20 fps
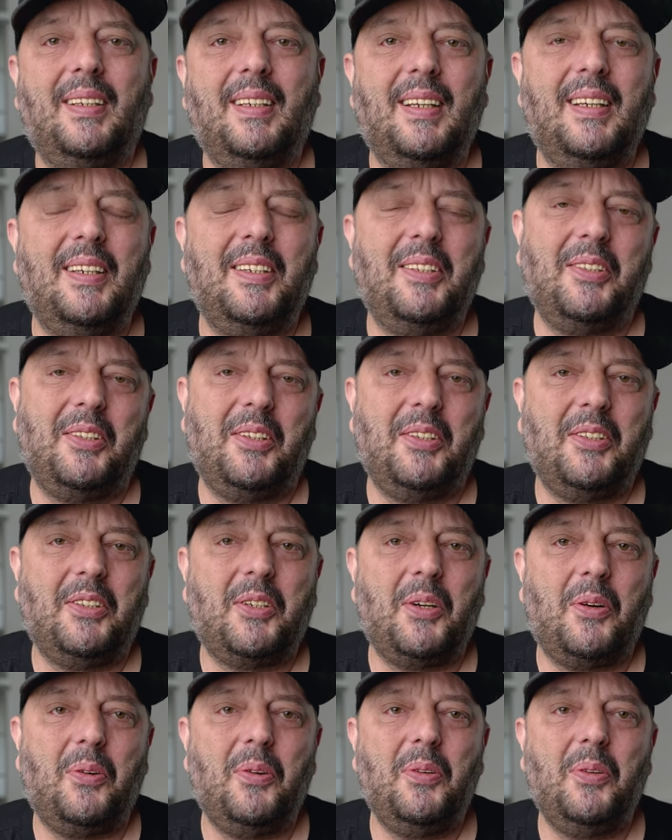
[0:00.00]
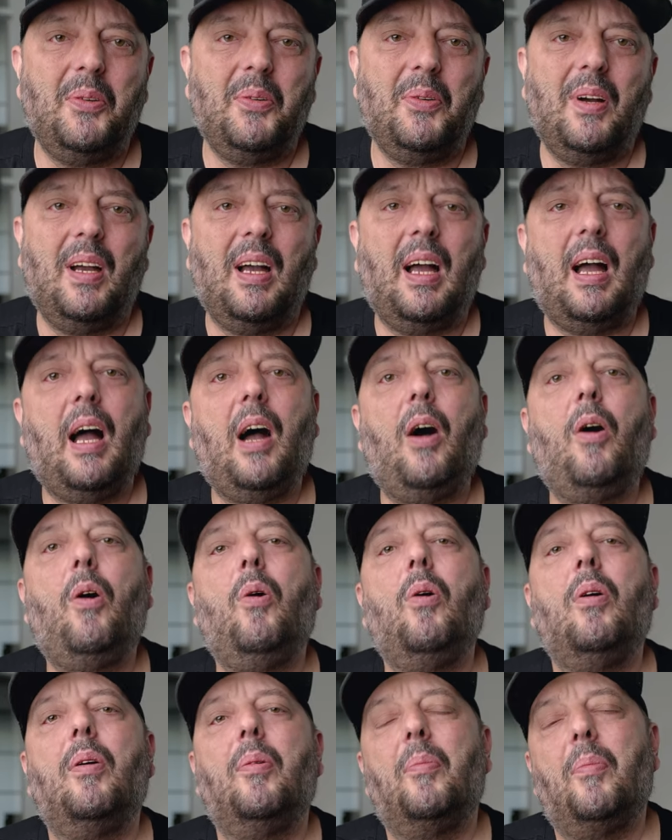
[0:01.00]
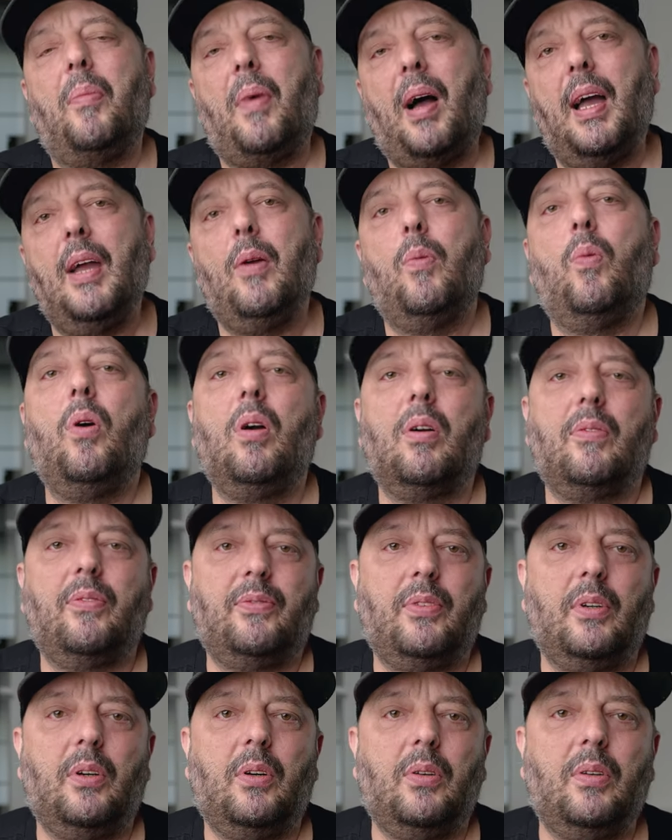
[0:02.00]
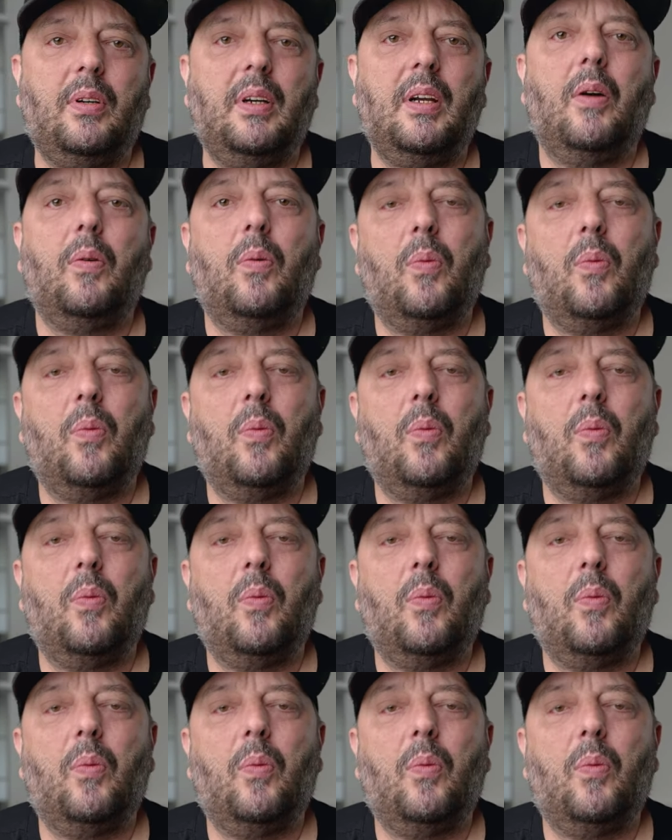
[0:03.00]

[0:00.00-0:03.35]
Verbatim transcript: and show you how my workflow